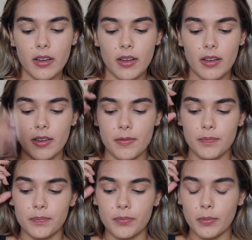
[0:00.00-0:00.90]

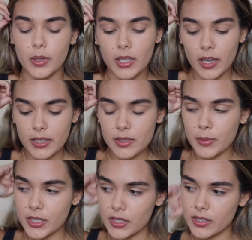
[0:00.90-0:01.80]
but not as
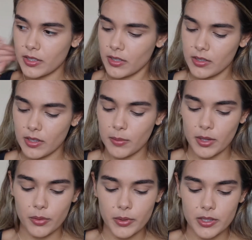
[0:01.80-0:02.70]
much as some
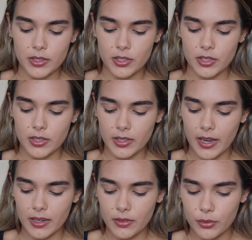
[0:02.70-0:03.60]
other ones. Just
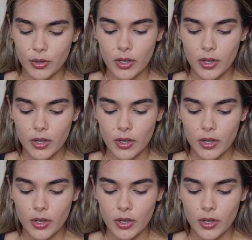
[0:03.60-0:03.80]
kind of,